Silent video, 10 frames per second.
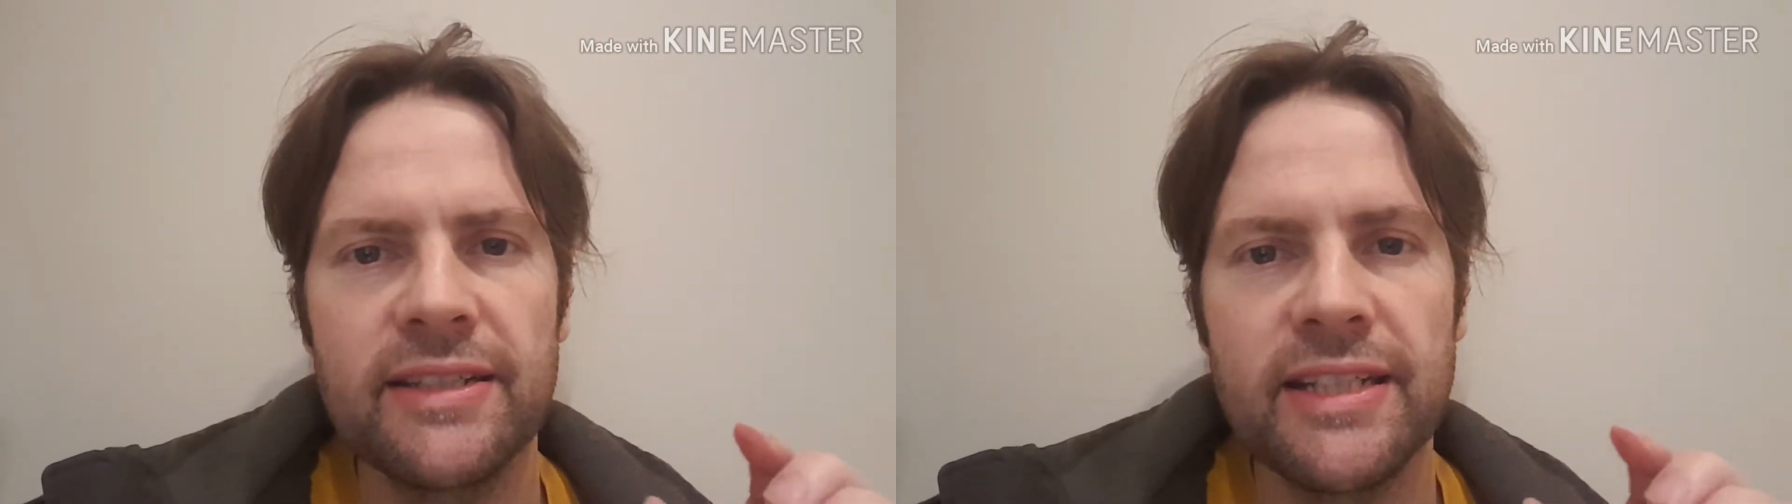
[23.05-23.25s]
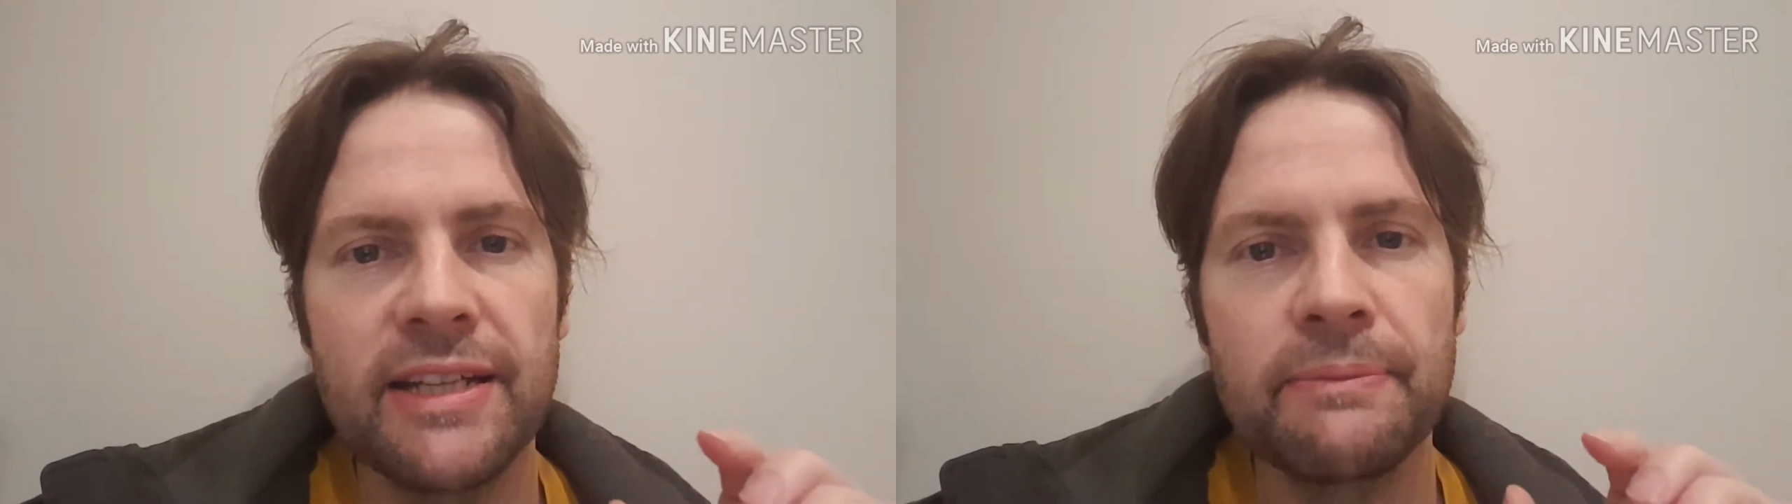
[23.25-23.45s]

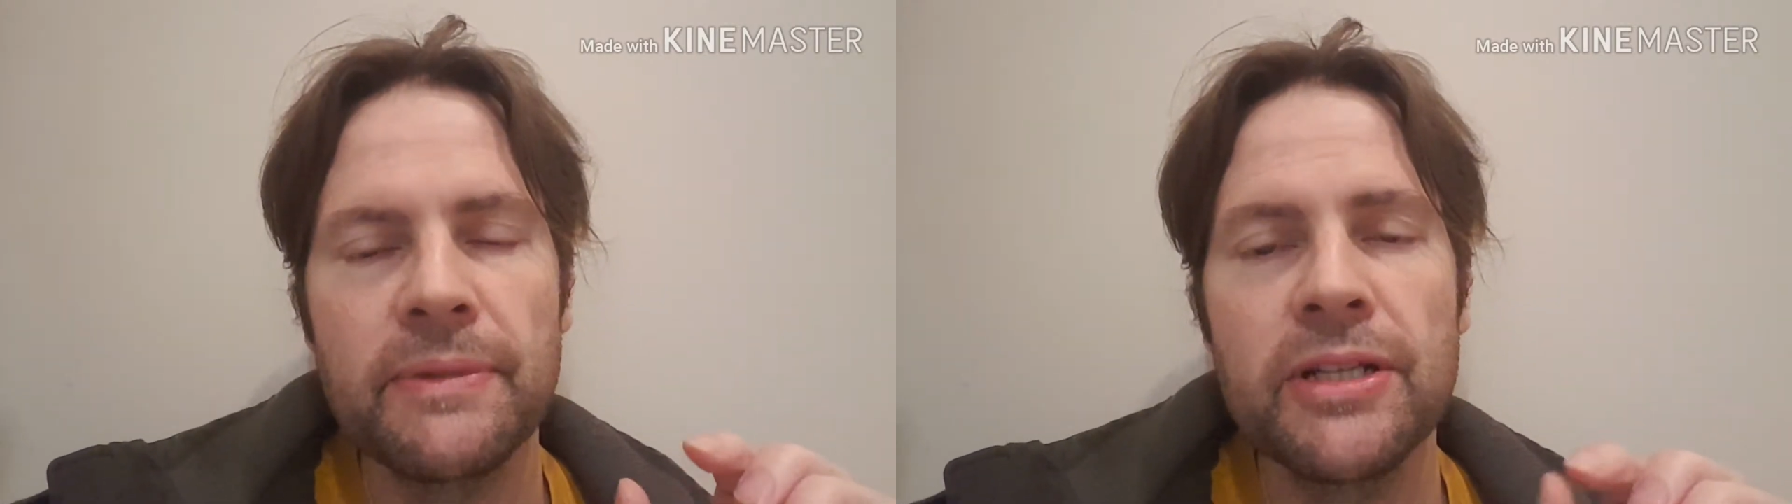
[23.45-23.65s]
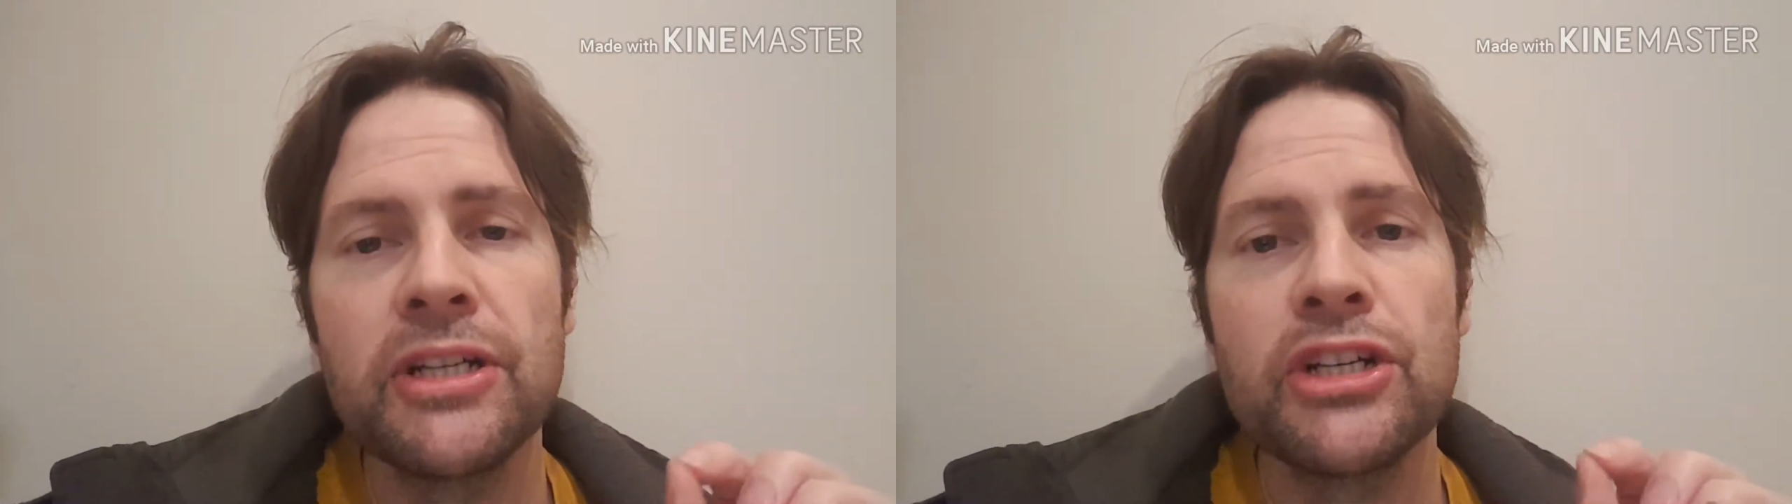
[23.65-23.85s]
them
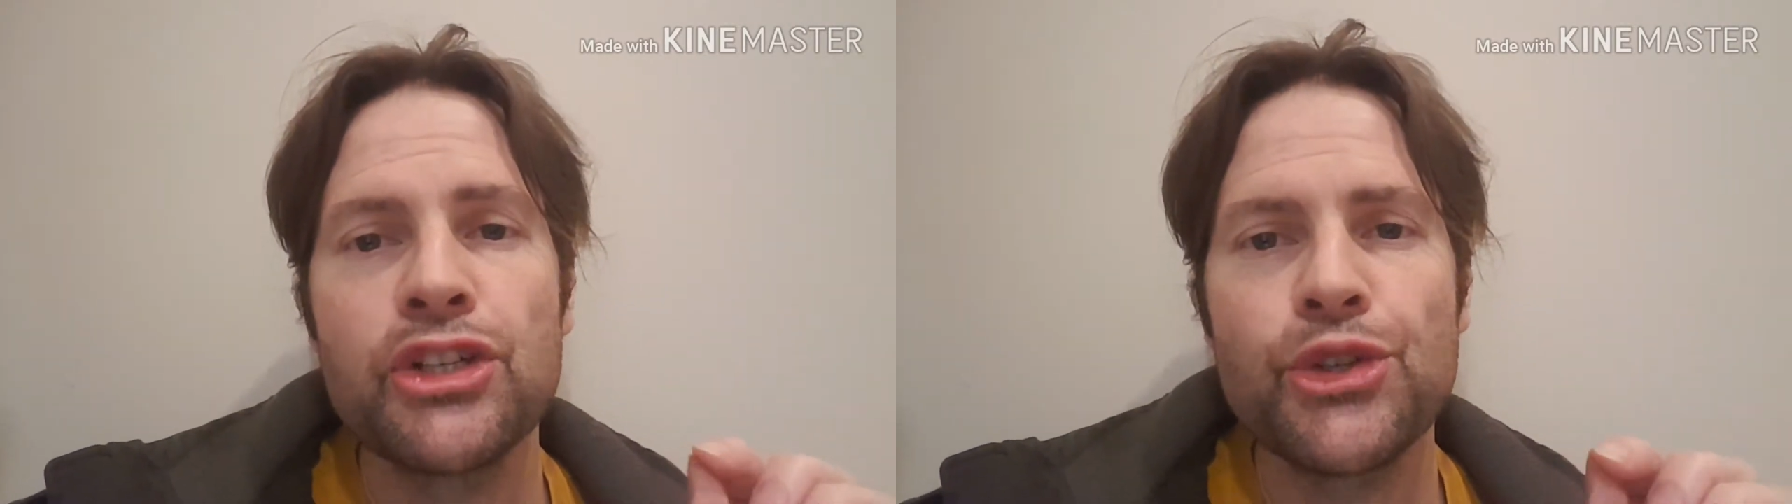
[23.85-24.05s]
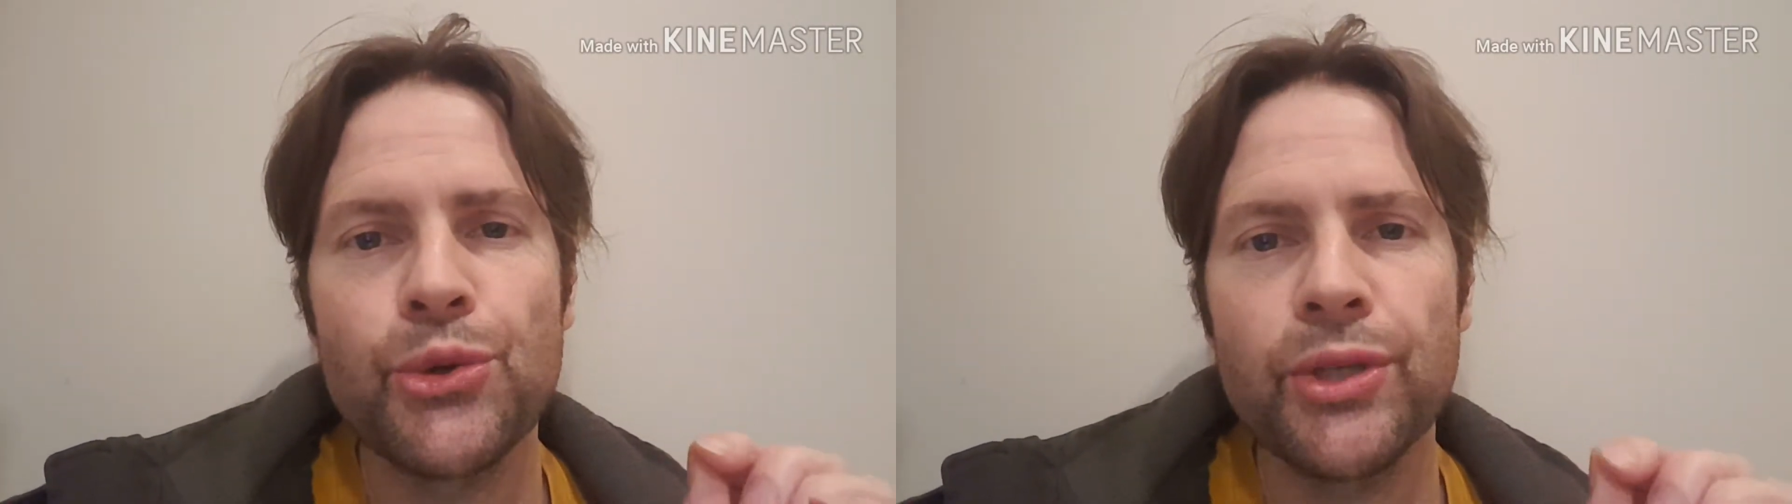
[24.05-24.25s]

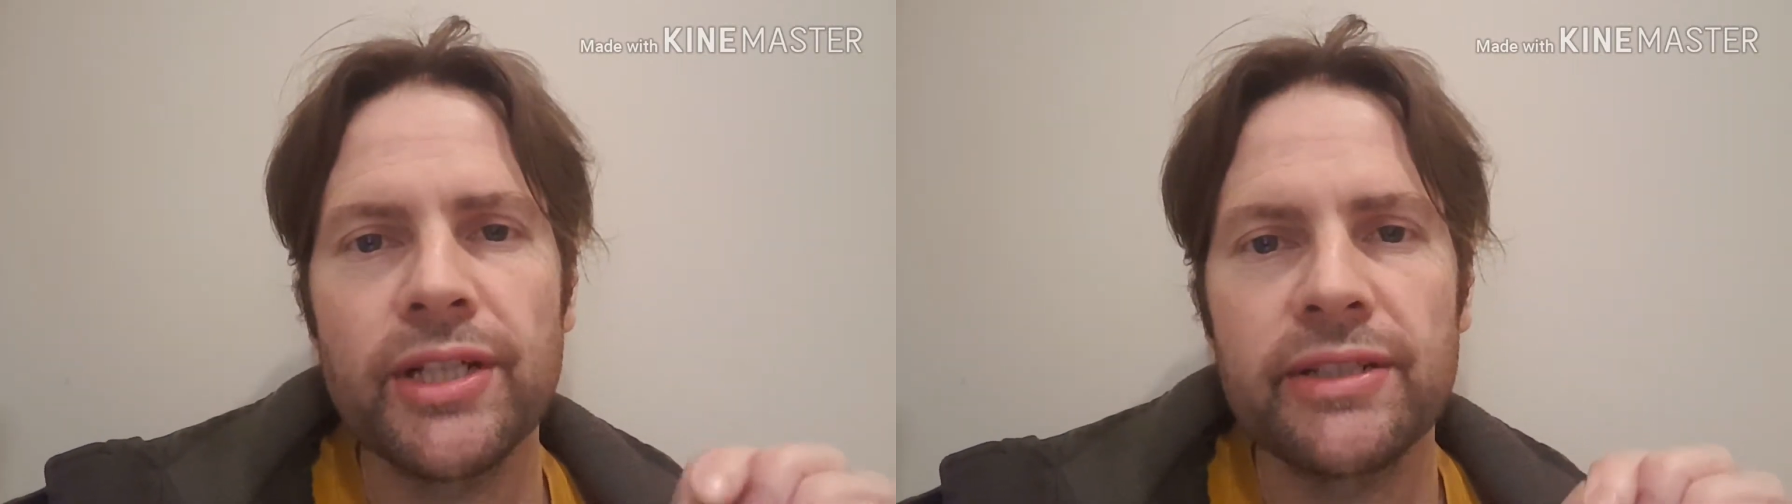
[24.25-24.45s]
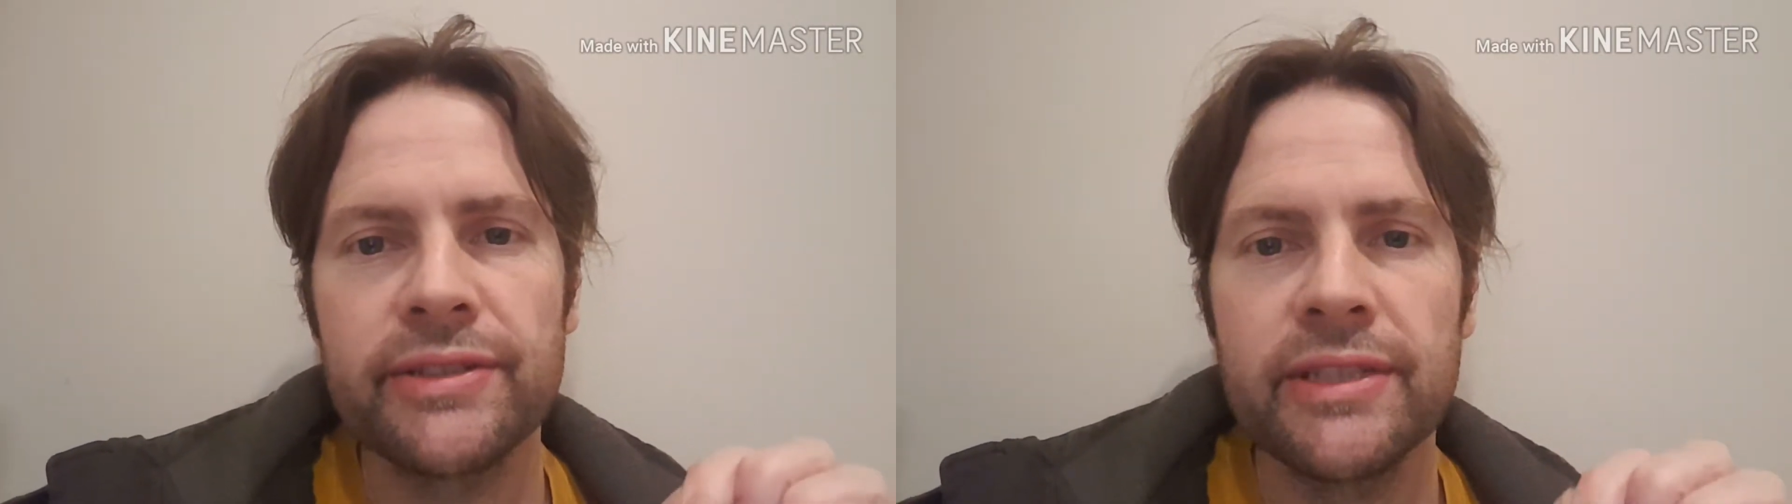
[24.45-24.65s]
shorter,